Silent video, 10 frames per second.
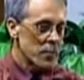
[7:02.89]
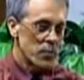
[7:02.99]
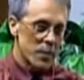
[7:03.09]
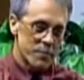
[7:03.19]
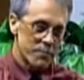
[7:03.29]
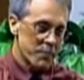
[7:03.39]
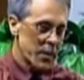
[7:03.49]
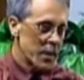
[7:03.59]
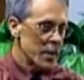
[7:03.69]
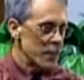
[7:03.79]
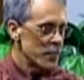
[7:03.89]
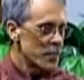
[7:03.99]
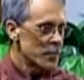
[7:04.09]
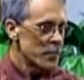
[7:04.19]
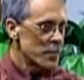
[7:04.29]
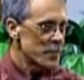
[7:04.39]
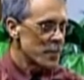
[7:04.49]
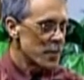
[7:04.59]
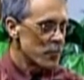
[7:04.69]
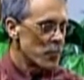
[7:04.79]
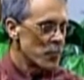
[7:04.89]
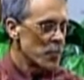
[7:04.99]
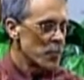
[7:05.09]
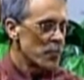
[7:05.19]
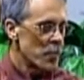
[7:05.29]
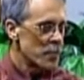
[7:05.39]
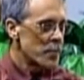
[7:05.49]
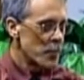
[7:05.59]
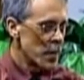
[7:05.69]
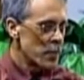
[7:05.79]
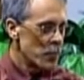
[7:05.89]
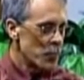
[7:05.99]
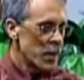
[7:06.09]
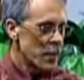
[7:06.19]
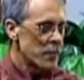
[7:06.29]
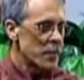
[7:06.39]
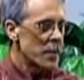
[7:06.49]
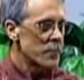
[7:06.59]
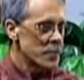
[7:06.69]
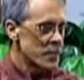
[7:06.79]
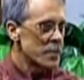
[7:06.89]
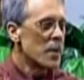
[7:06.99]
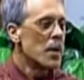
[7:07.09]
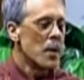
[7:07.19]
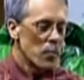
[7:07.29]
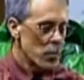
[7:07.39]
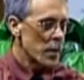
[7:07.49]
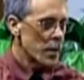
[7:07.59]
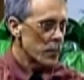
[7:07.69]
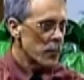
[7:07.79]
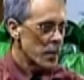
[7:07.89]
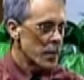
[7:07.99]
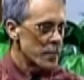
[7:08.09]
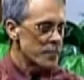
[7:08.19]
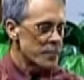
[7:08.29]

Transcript: But hey, if this wheelchair will move under my own power, that was what I wanted.